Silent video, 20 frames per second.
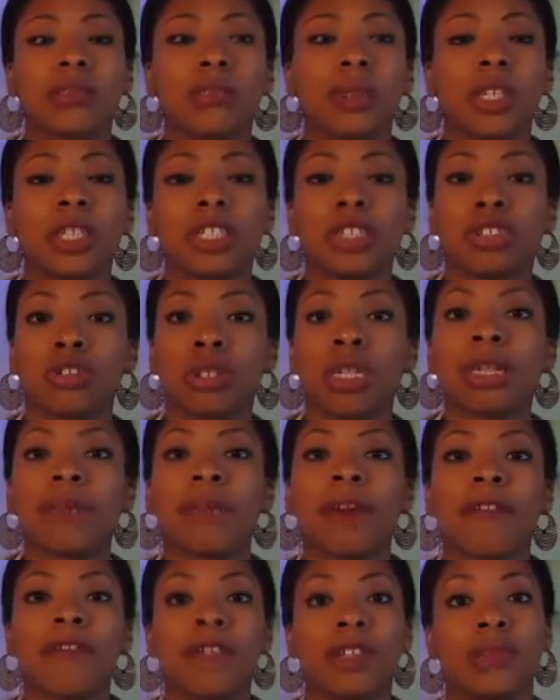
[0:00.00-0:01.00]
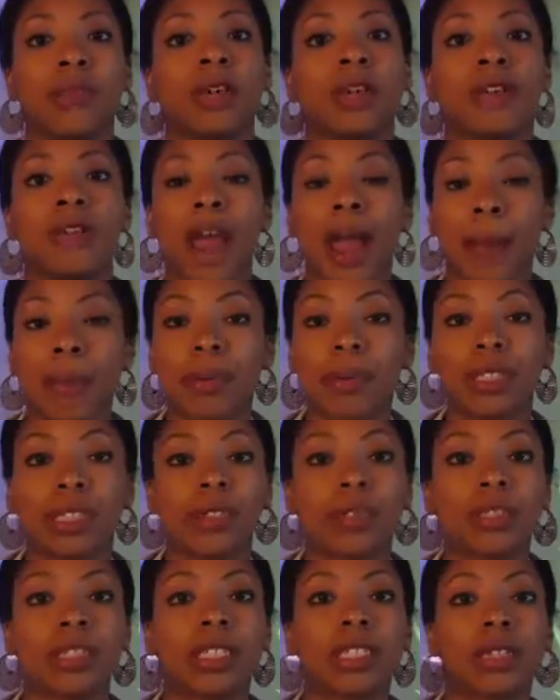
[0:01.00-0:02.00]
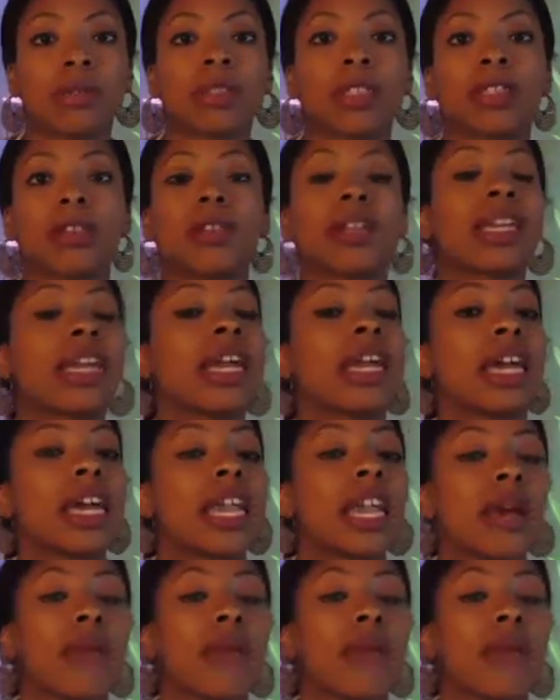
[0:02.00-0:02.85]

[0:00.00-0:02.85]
been intrigued by female rappers ever since I was a little kid.